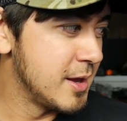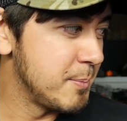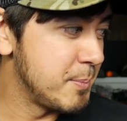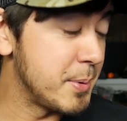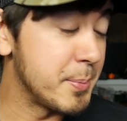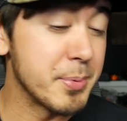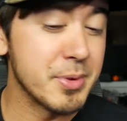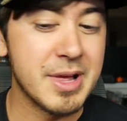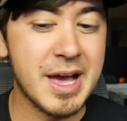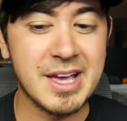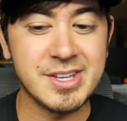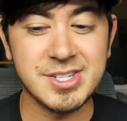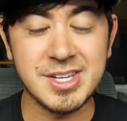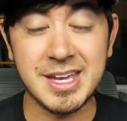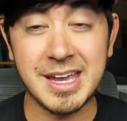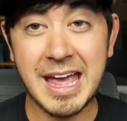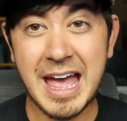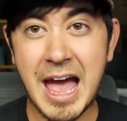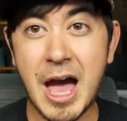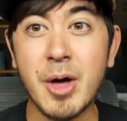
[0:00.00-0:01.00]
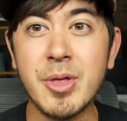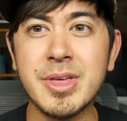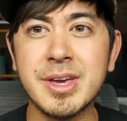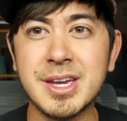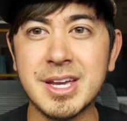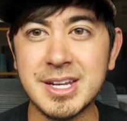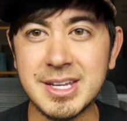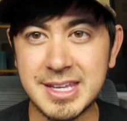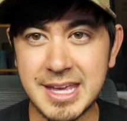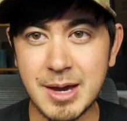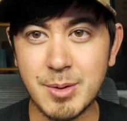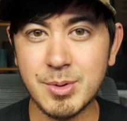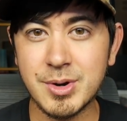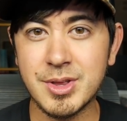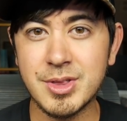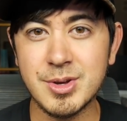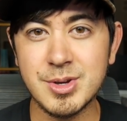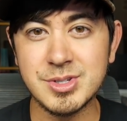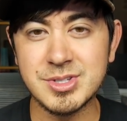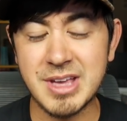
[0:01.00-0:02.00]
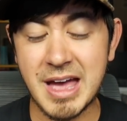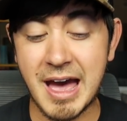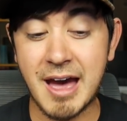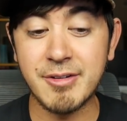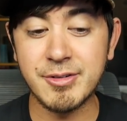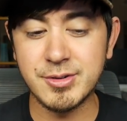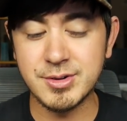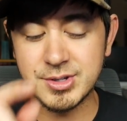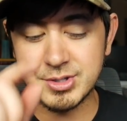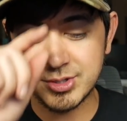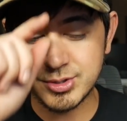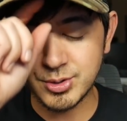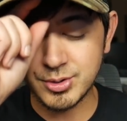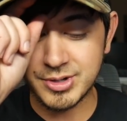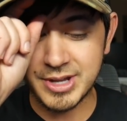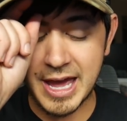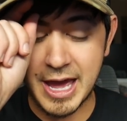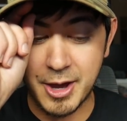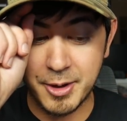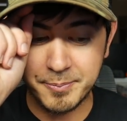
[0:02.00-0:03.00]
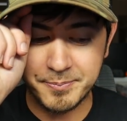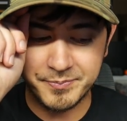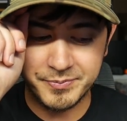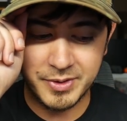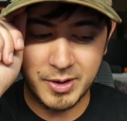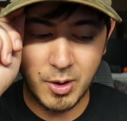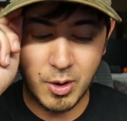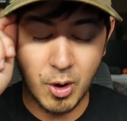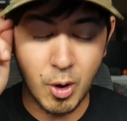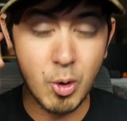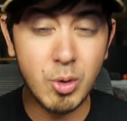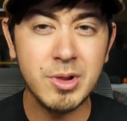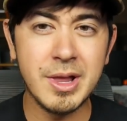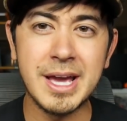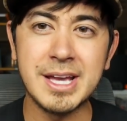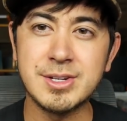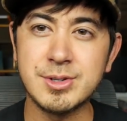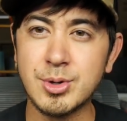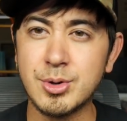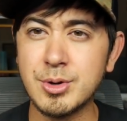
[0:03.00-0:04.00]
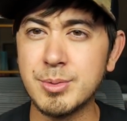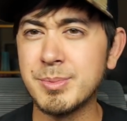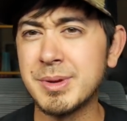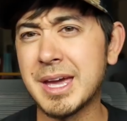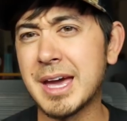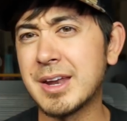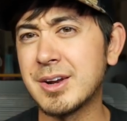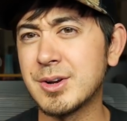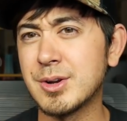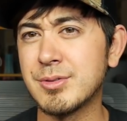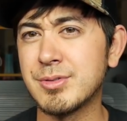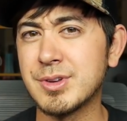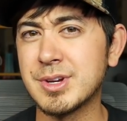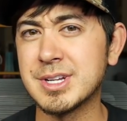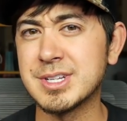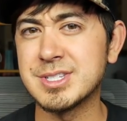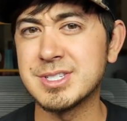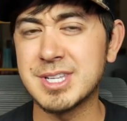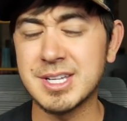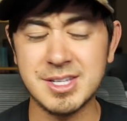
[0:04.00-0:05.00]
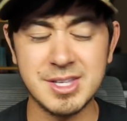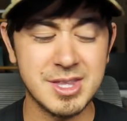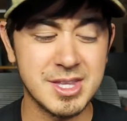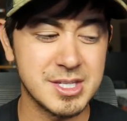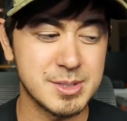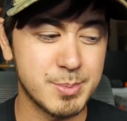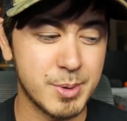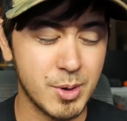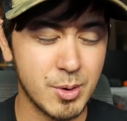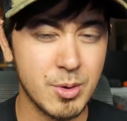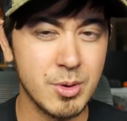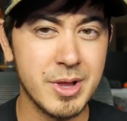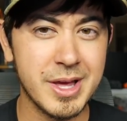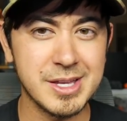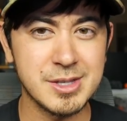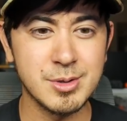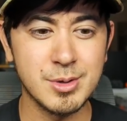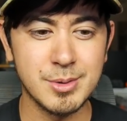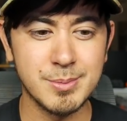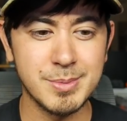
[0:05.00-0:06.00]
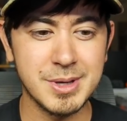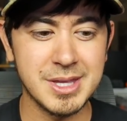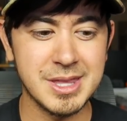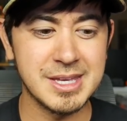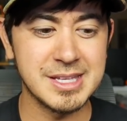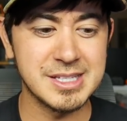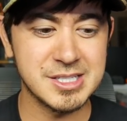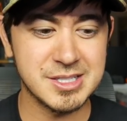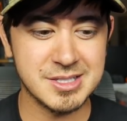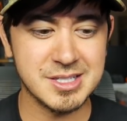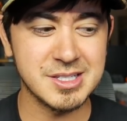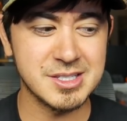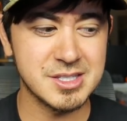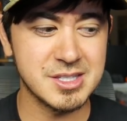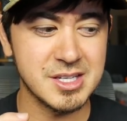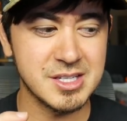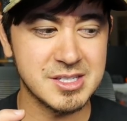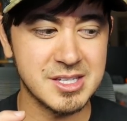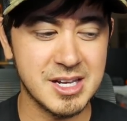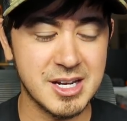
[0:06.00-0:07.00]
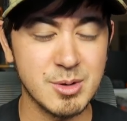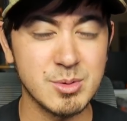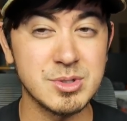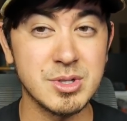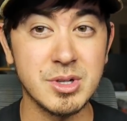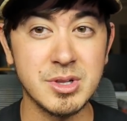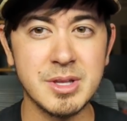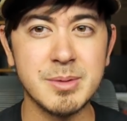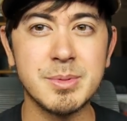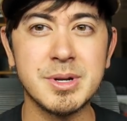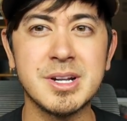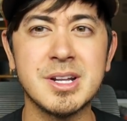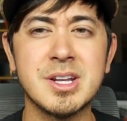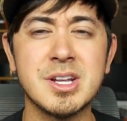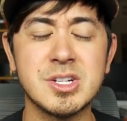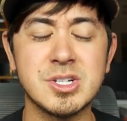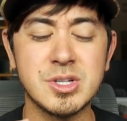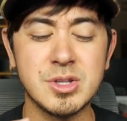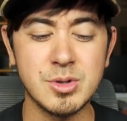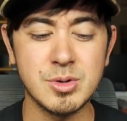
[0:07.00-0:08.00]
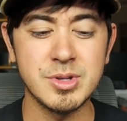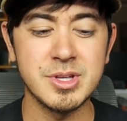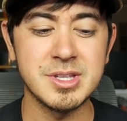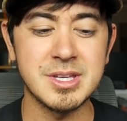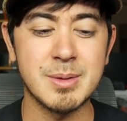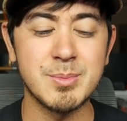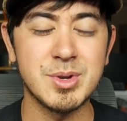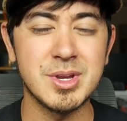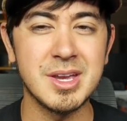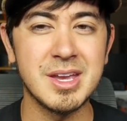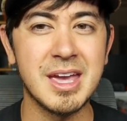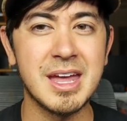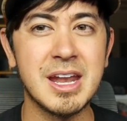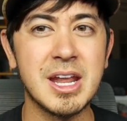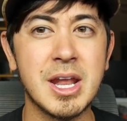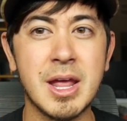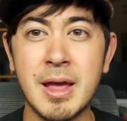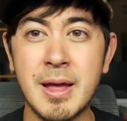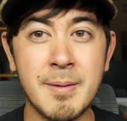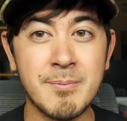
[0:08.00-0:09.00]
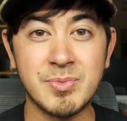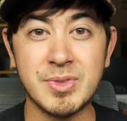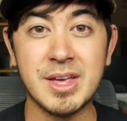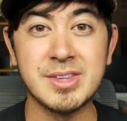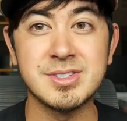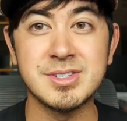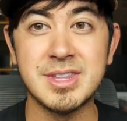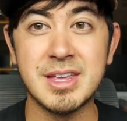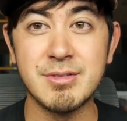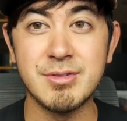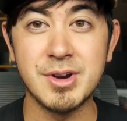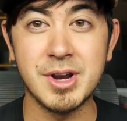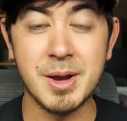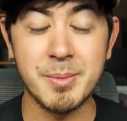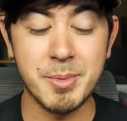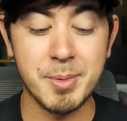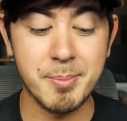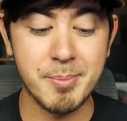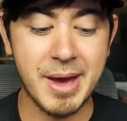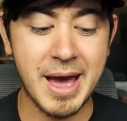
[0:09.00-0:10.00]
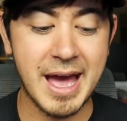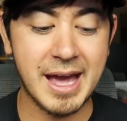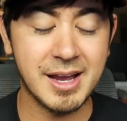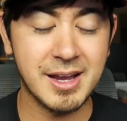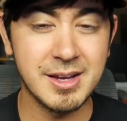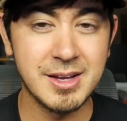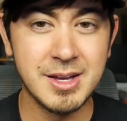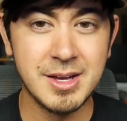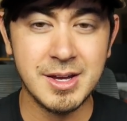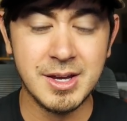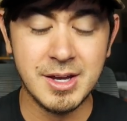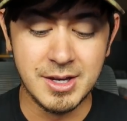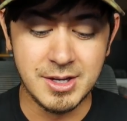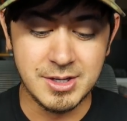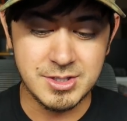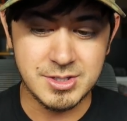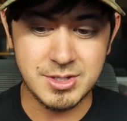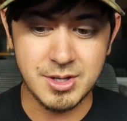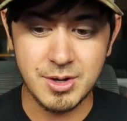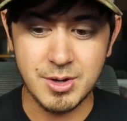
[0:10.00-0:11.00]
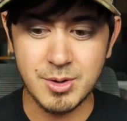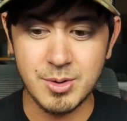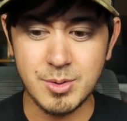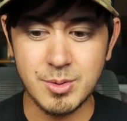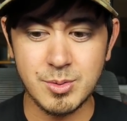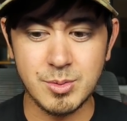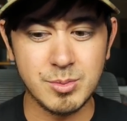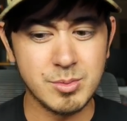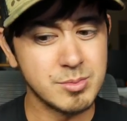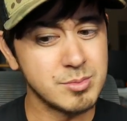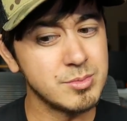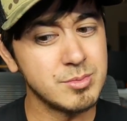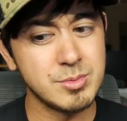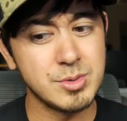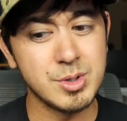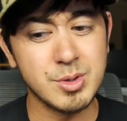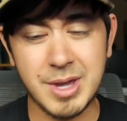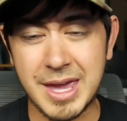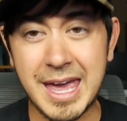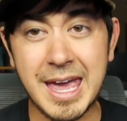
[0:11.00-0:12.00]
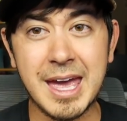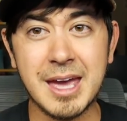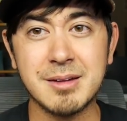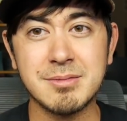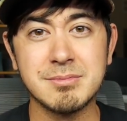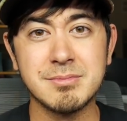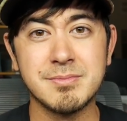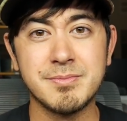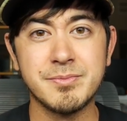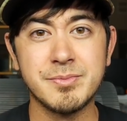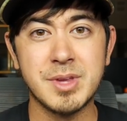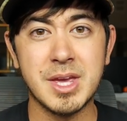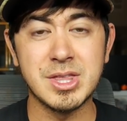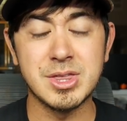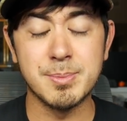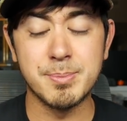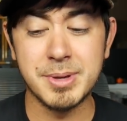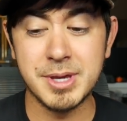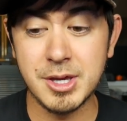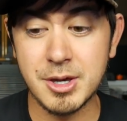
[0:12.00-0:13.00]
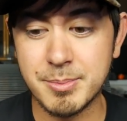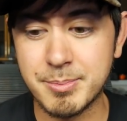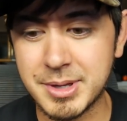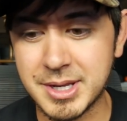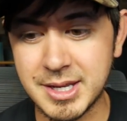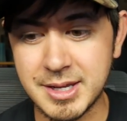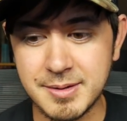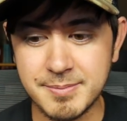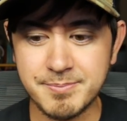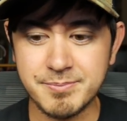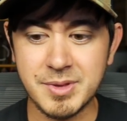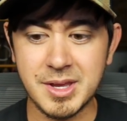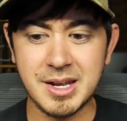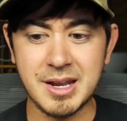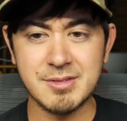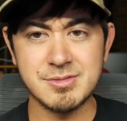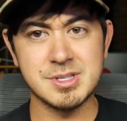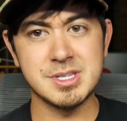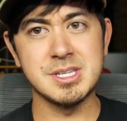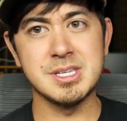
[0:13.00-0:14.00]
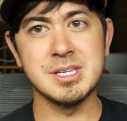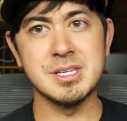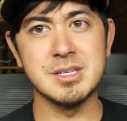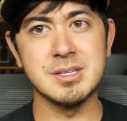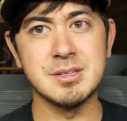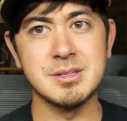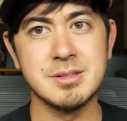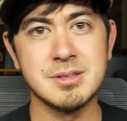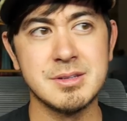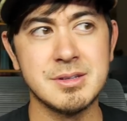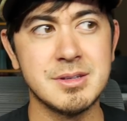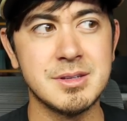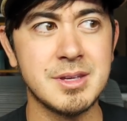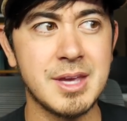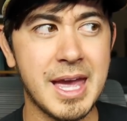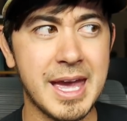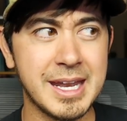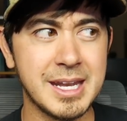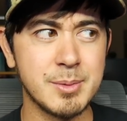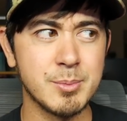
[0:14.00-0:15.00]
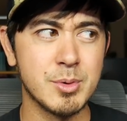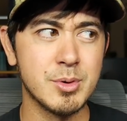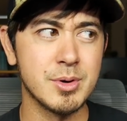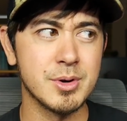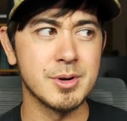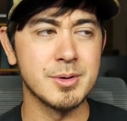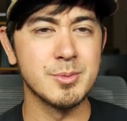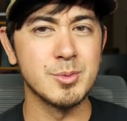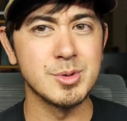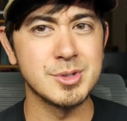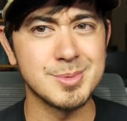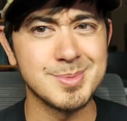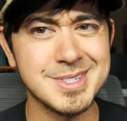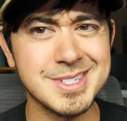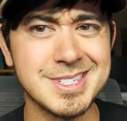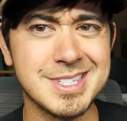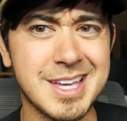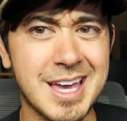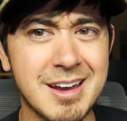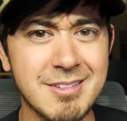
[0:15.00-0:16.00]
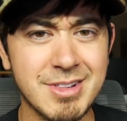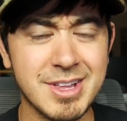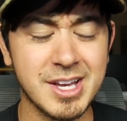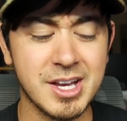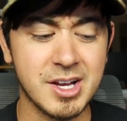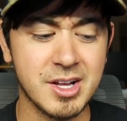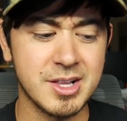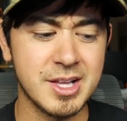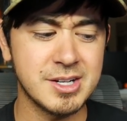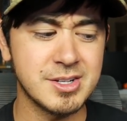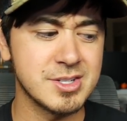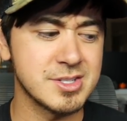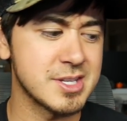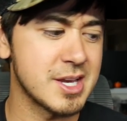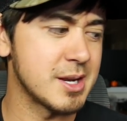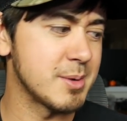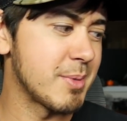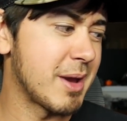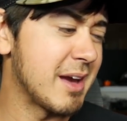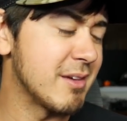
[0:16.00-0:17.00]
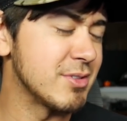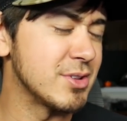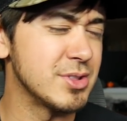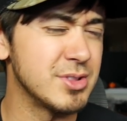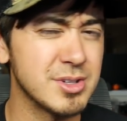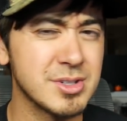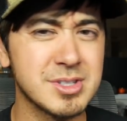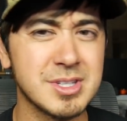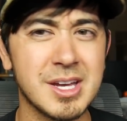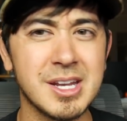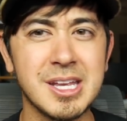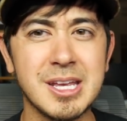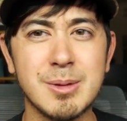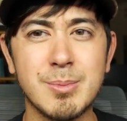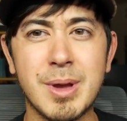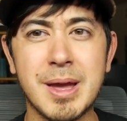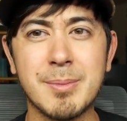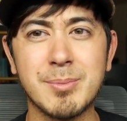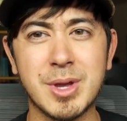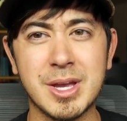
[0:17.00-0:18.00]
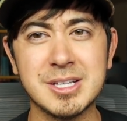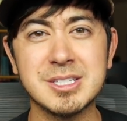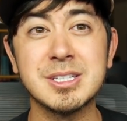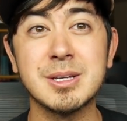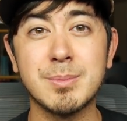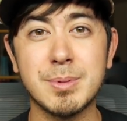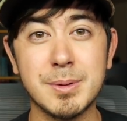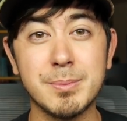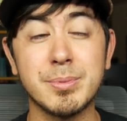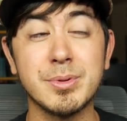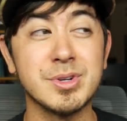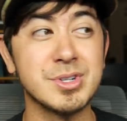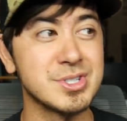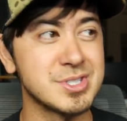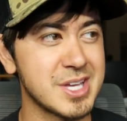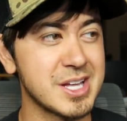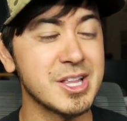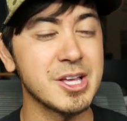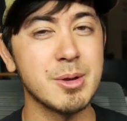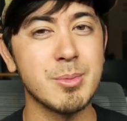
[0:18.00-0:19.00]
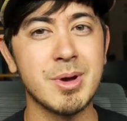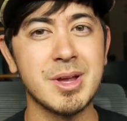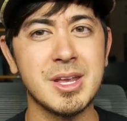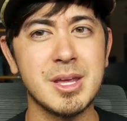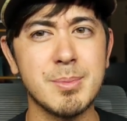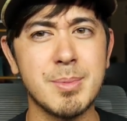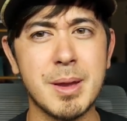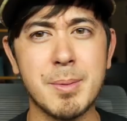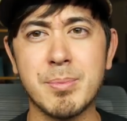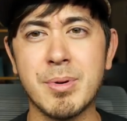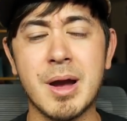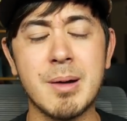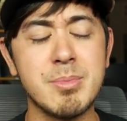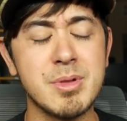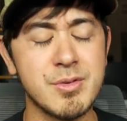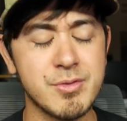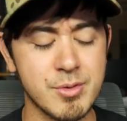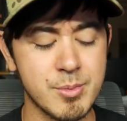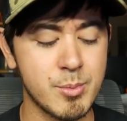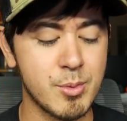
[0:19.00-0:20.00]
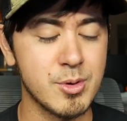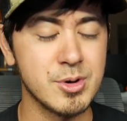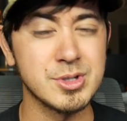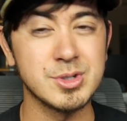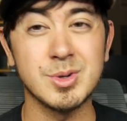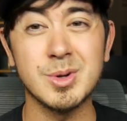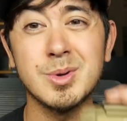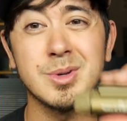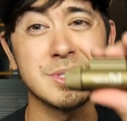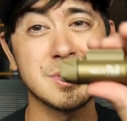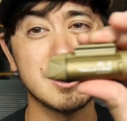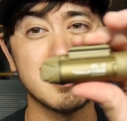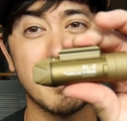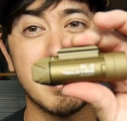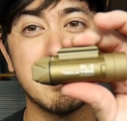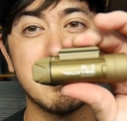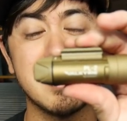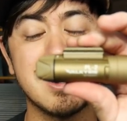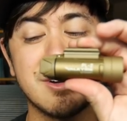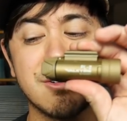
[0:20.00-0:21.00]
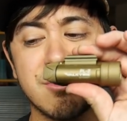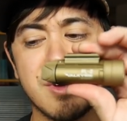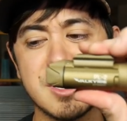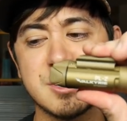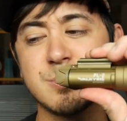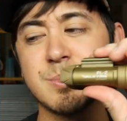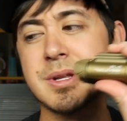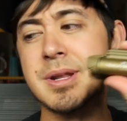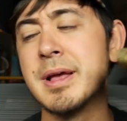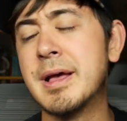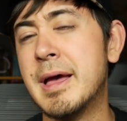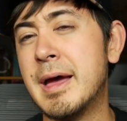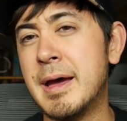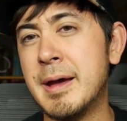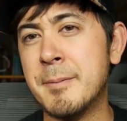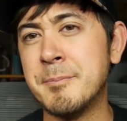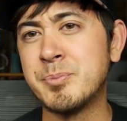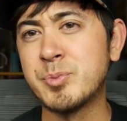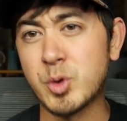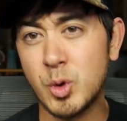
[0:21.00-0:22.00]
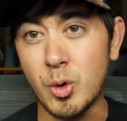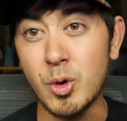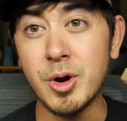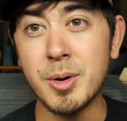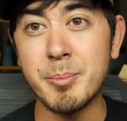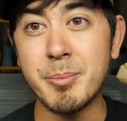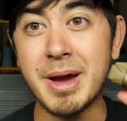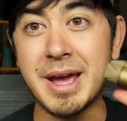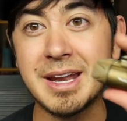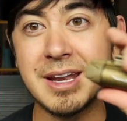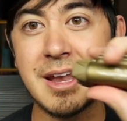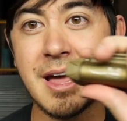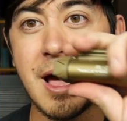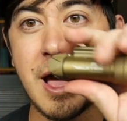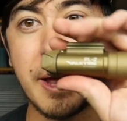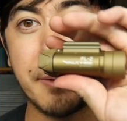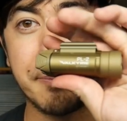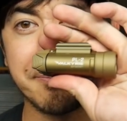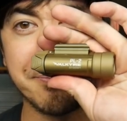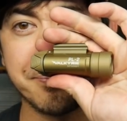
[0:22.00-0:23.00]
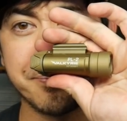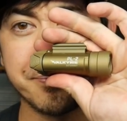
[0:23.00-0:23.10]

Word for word: People asking how they could get one of those after it sold out. Olight told me, I don't know if they're going to stick to this, but Olight told me that since they said it was a limited edition, the only time you could get it, that's never coming back. So you can't get the PL Mini and FDE anymore, which means it's kind of like a collector's item. I haven't looked on eBay. I'm guessing people are selling them on eBay probably for more. So, anyways, this might be an investment or it might not.